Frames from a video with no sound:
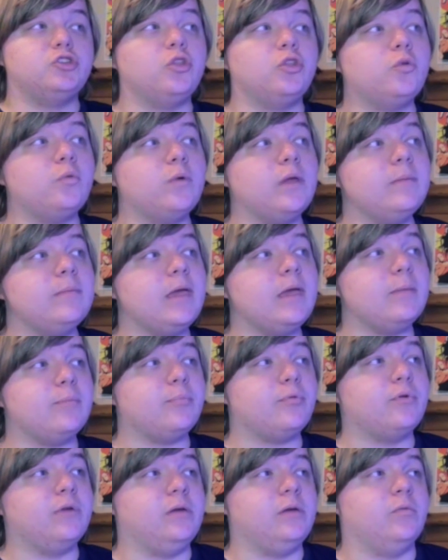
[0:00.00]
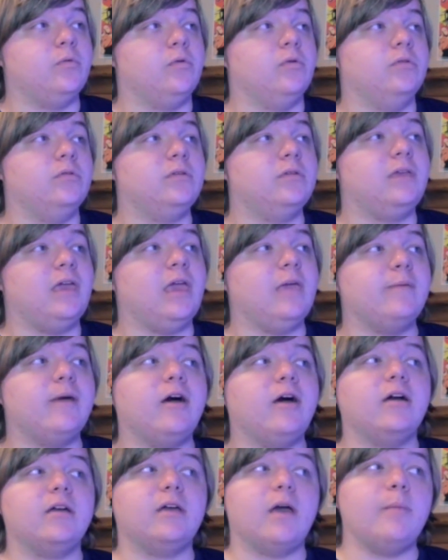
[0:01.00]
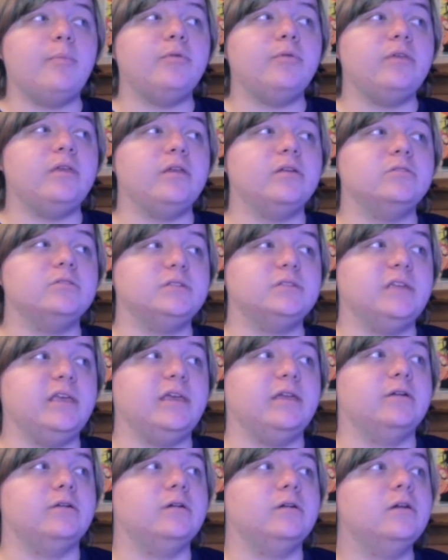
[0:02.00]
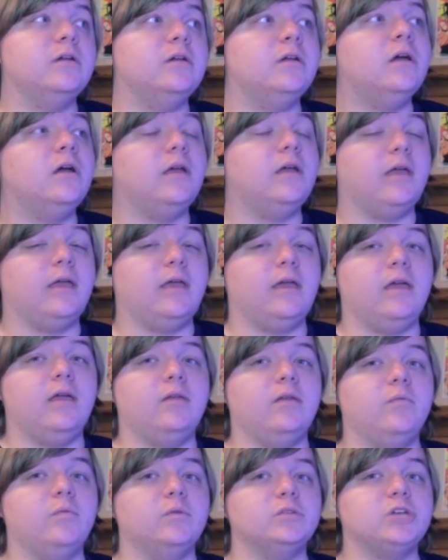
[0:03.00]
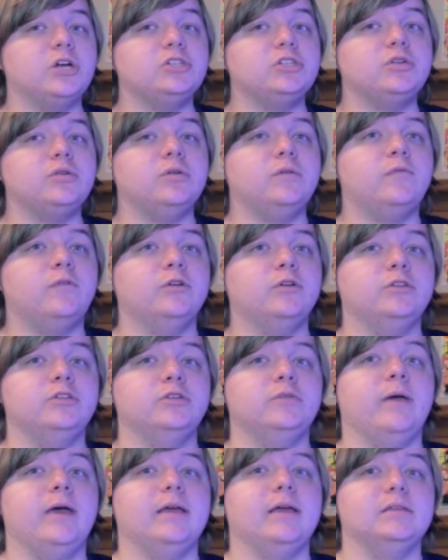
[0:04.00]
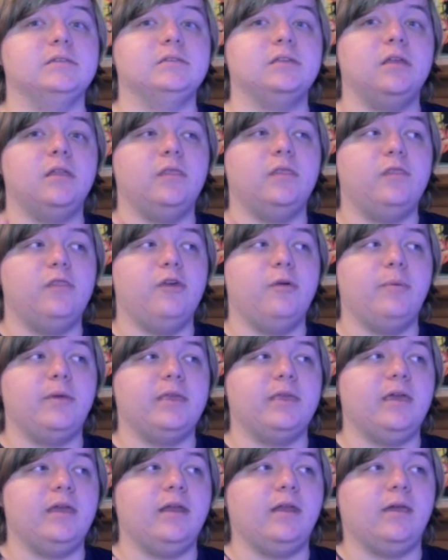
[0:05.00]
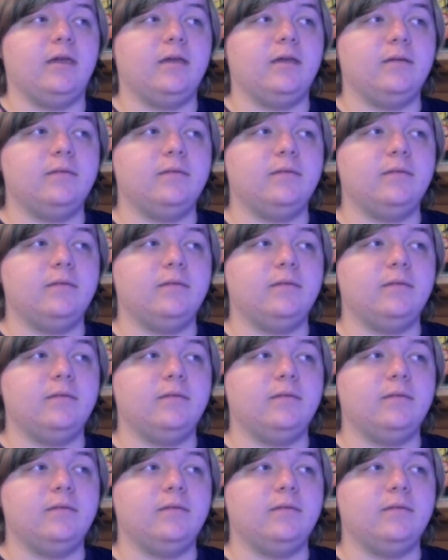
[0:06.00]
the remake prequel came out a couple years later and was also referred to as The Beginning.